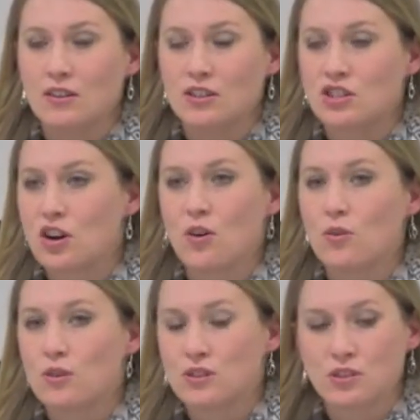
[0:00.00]

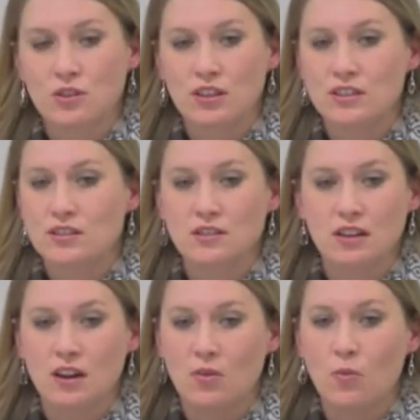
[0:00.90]
show students
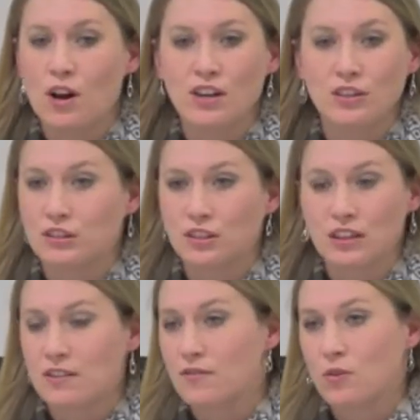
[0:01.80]
what you're
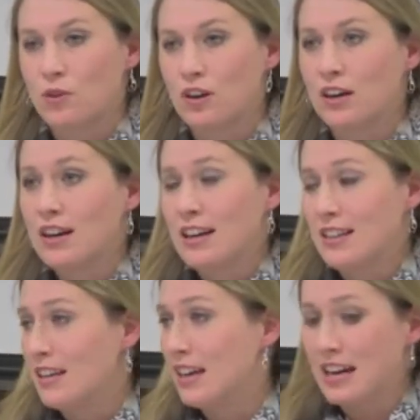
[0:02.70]
looking for,
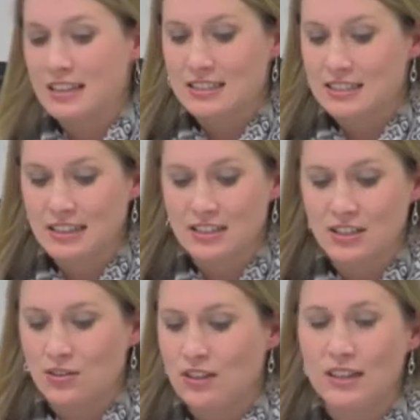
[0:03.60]
and then kind of stick
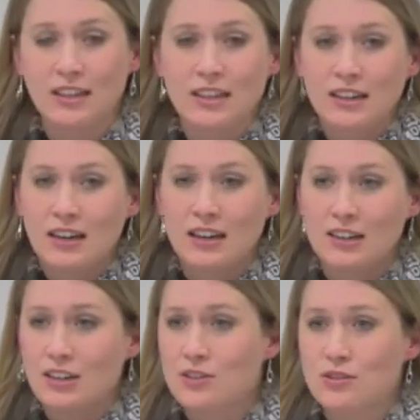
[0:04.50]
to it.
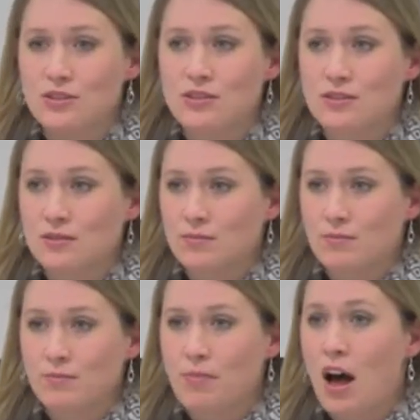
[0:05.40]
Use
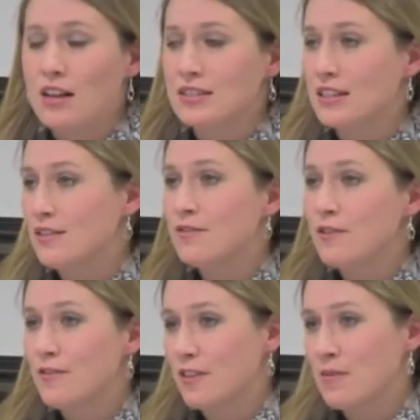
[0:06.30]
positive
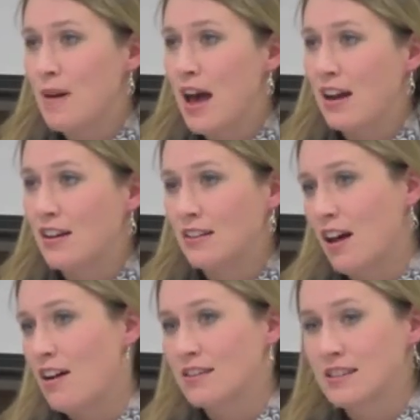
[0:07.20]
feedback
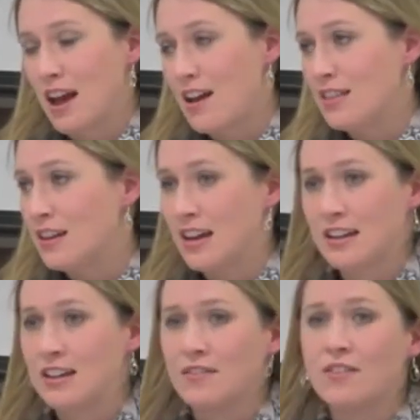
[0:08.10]
alongside the
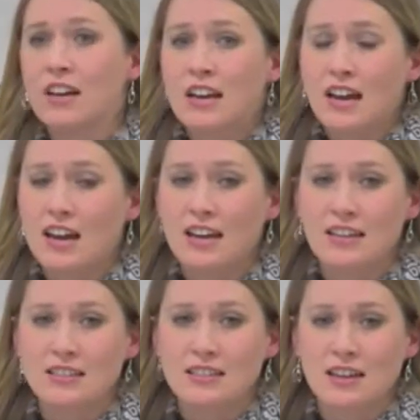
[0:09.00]
negative,
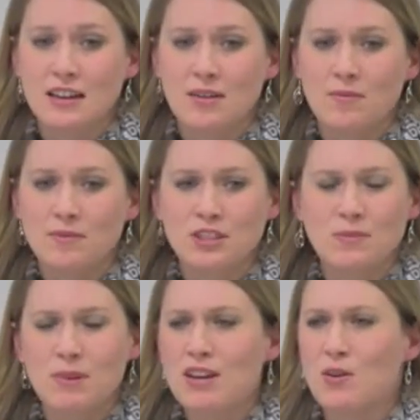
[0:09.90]
and
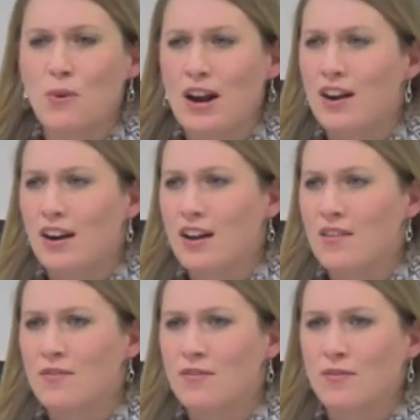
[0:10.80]
just be aware
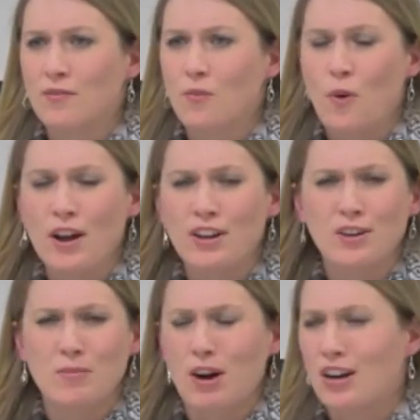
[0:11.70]
of what
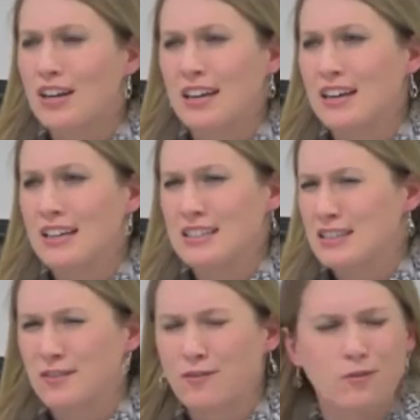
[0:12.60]
your marking
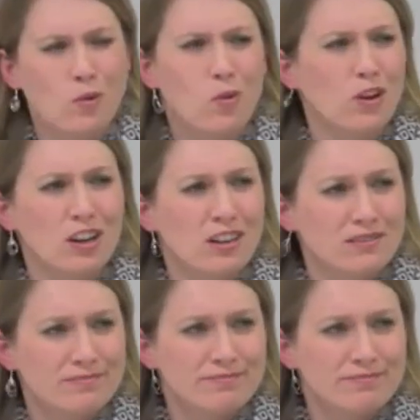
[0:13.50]
is for.